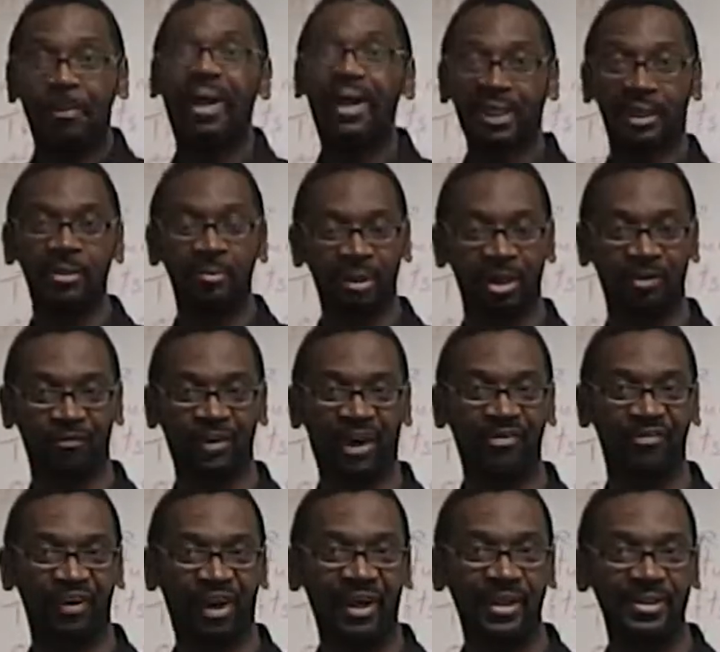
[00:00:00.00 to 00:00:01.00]
little bit of
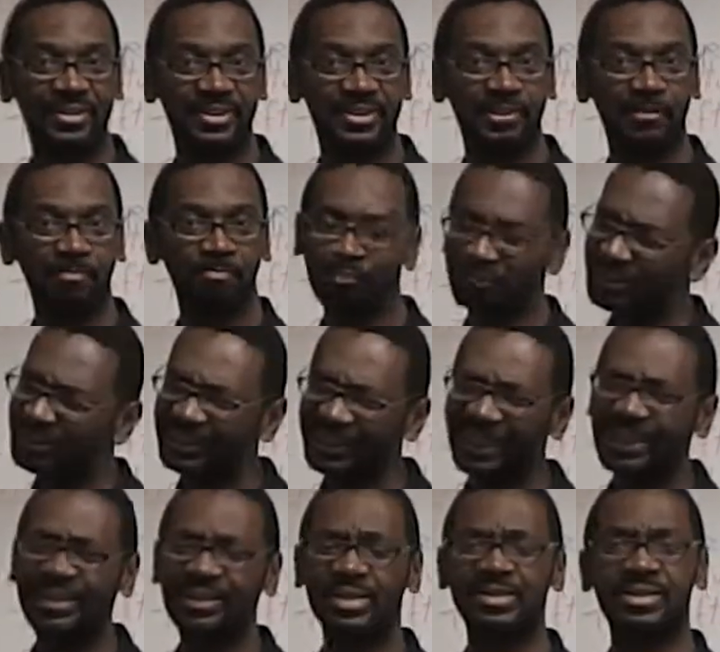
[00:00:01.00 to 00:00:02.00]
advice.
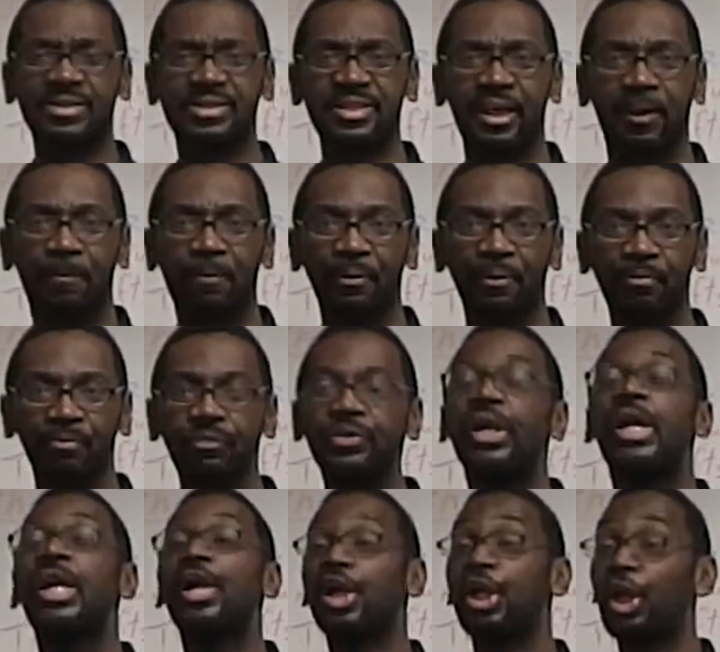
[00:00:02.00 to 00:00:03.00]
Take it as a tip.
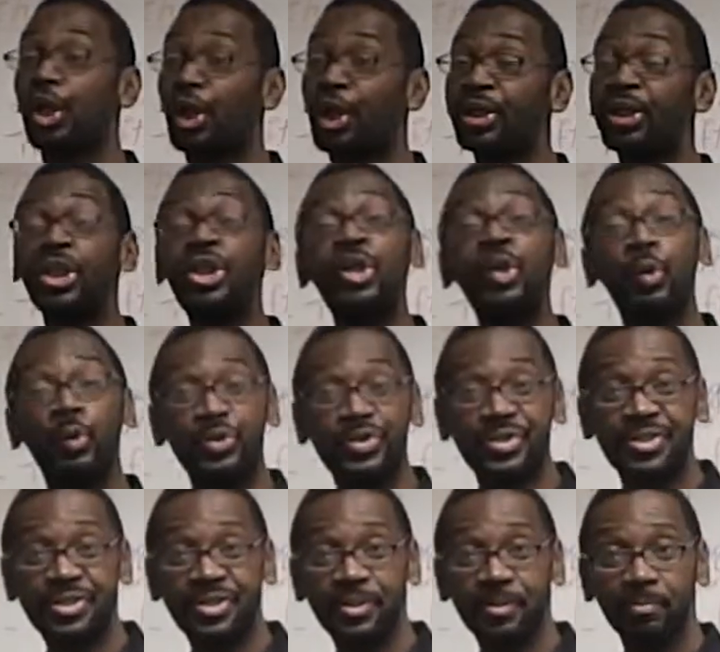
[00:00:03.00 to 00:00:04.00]
Learn the
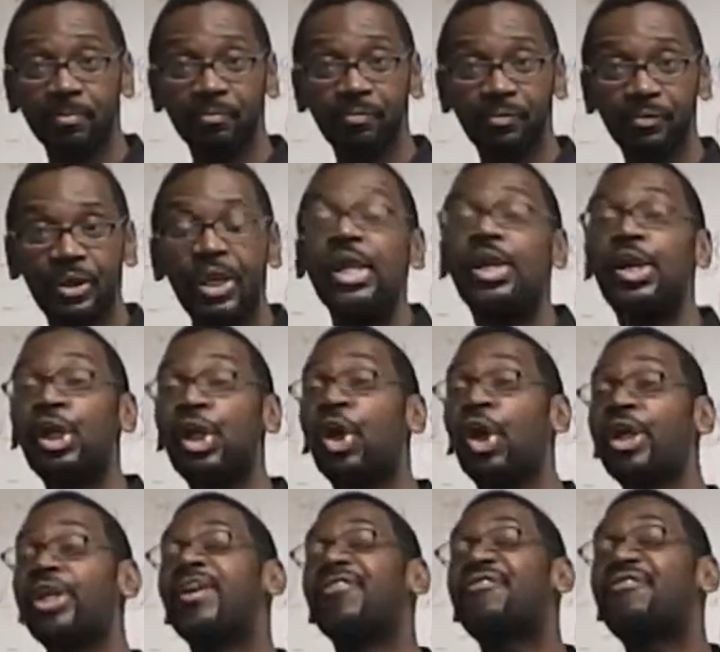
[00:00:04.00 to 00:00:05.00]
use.
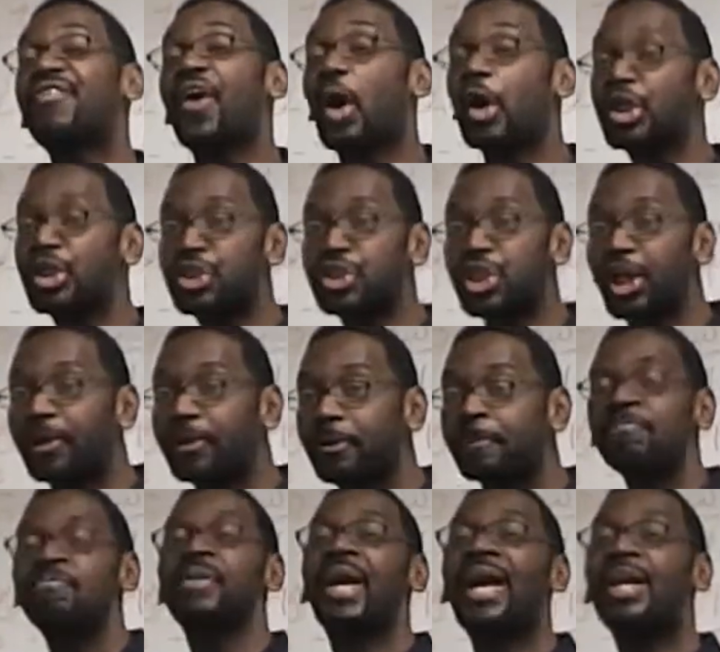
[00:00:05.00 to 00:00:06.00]
Learn the
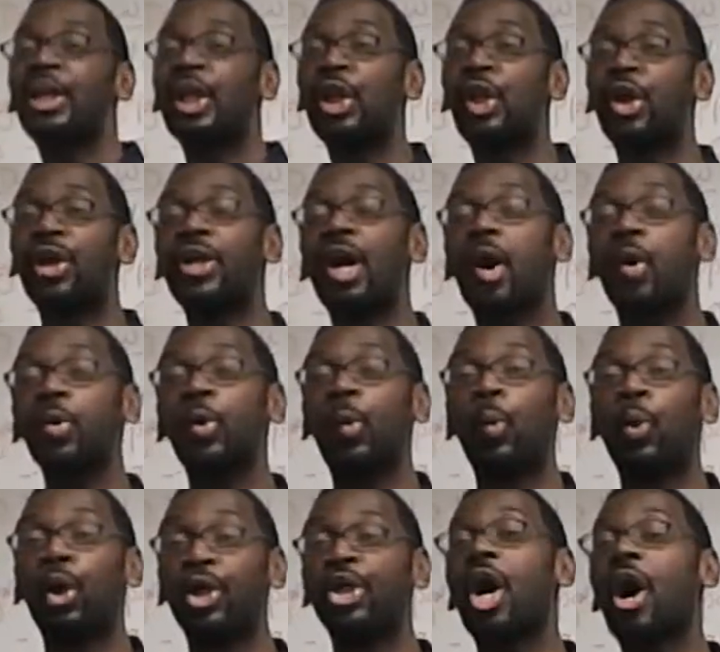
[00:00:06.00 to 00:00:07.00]
function and learn how the
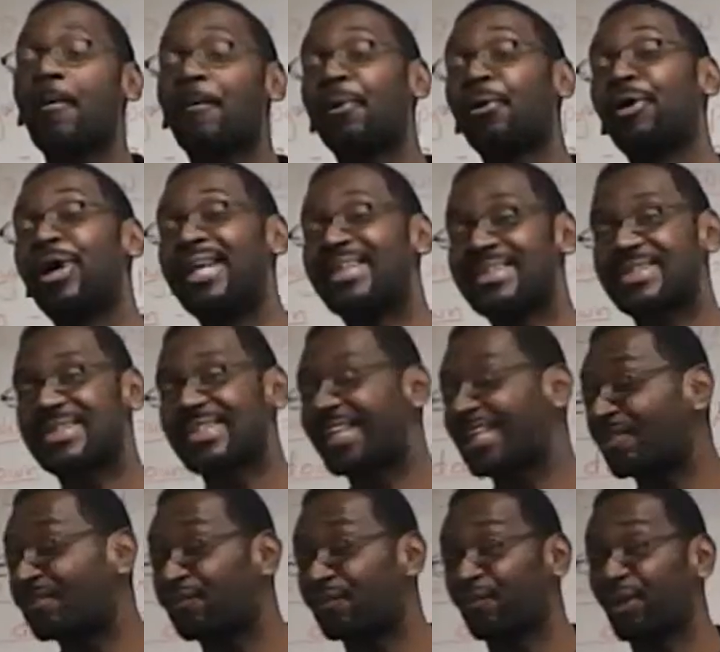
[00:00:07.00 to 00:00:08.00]
word operates in
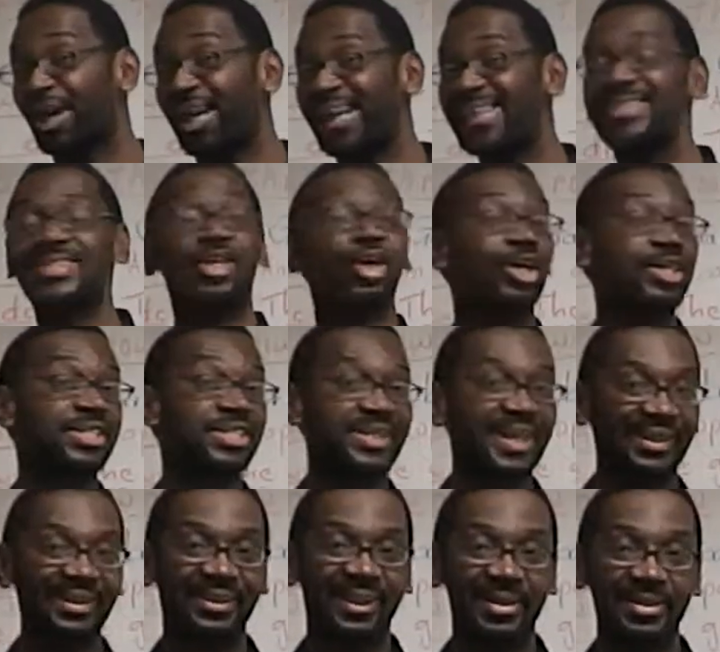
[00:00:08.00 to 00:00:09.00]
a phrase or
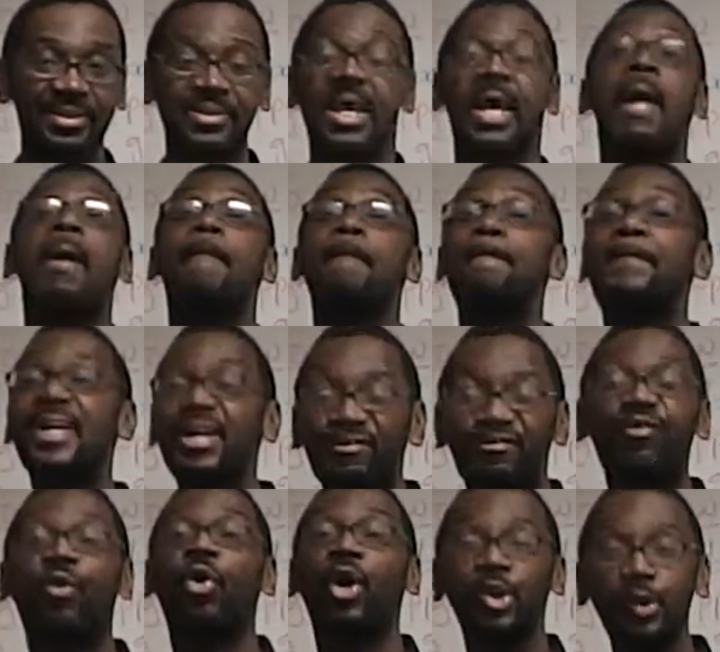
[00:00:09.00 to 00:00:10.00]
sentence
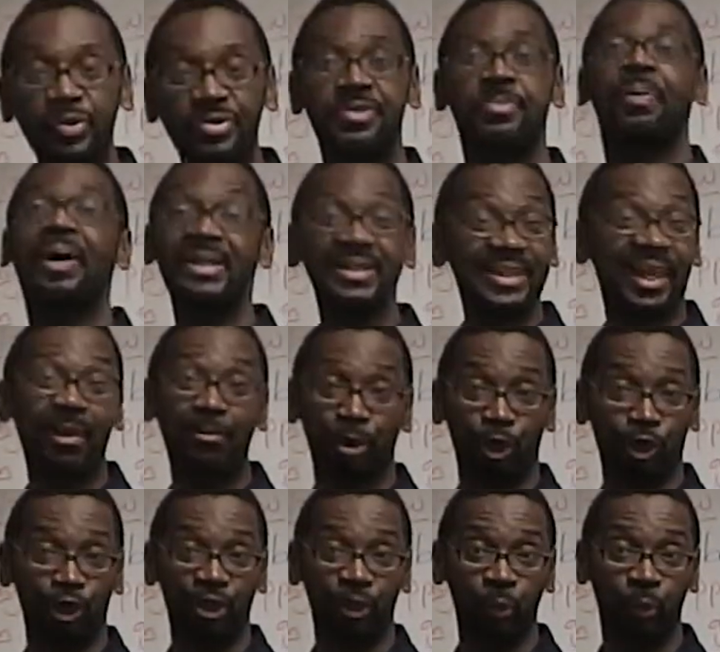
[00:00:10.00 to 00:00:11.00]
before you spend time
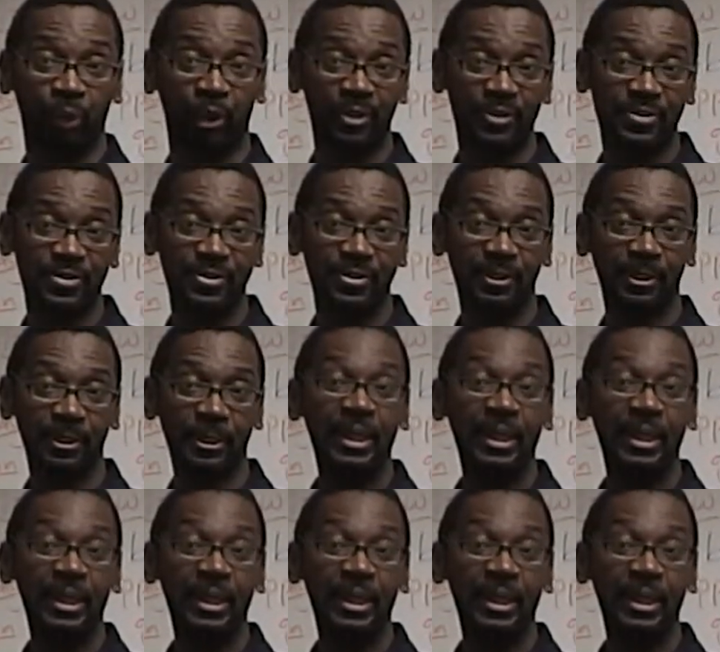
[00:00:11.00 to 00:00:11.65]
learning words.